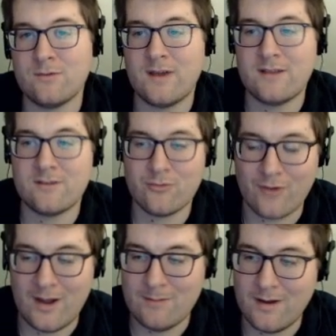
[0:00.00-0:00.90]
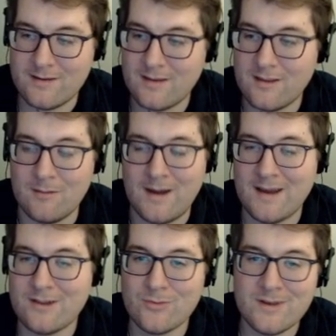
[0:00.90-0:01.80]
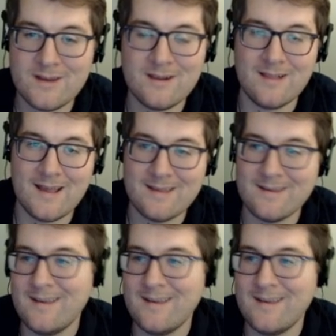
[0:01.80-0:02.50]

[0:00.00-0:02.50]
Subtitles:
with that subscribe button, you might as well hit a like.